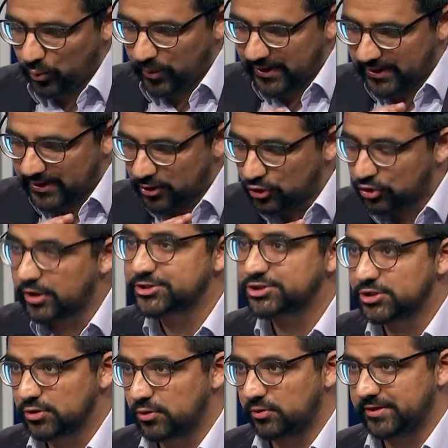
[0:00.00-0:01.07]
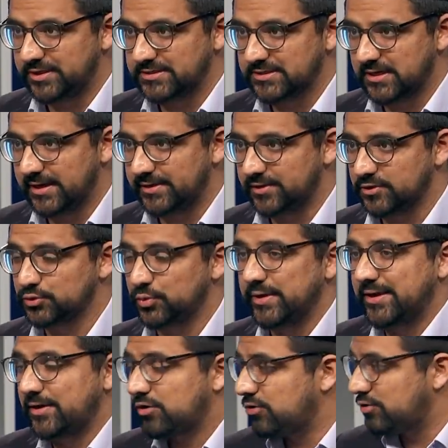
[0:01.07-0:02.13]
we are crushing all these idols,
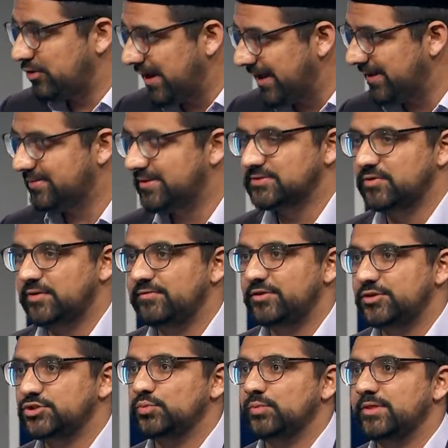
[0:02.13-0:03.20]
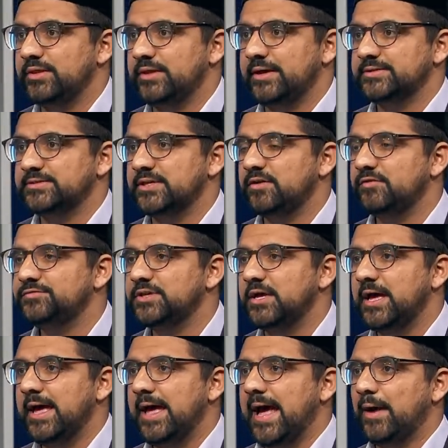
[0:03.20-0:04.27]
we're creating this revolution within ourselves,
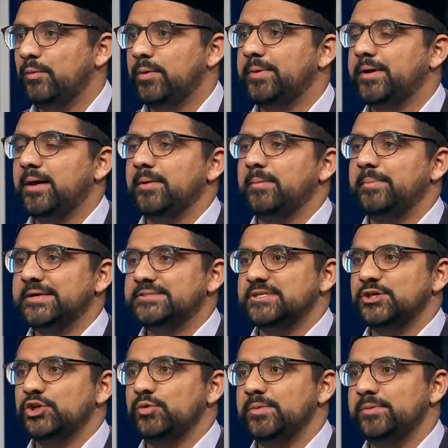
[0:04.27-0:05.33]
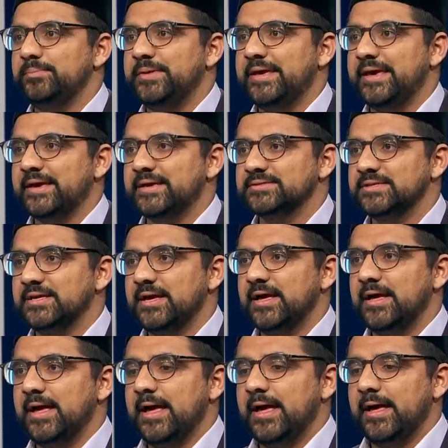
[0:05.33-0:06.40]
and we're becoming better human beings.
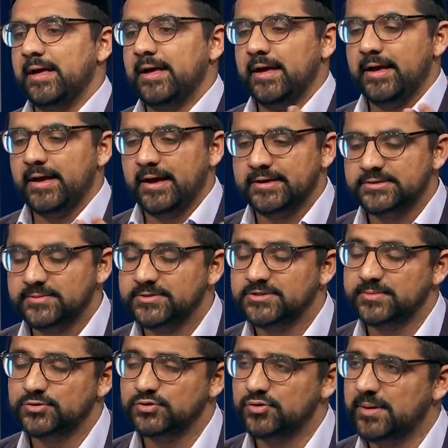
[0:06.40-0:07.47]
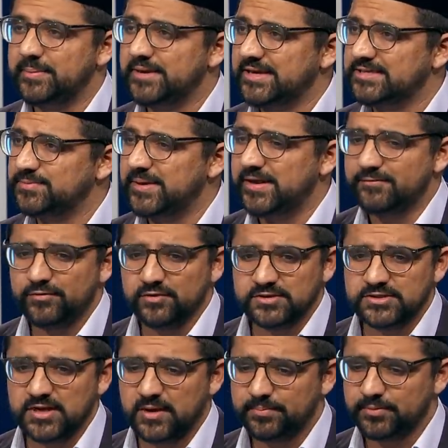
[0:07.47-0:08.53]
Hazrat Mirza Masroor Ahmad explained, for
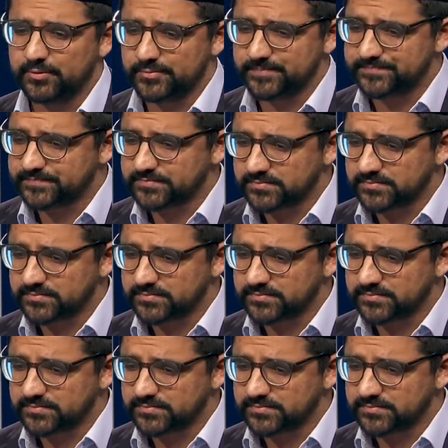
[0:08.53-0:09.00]
example,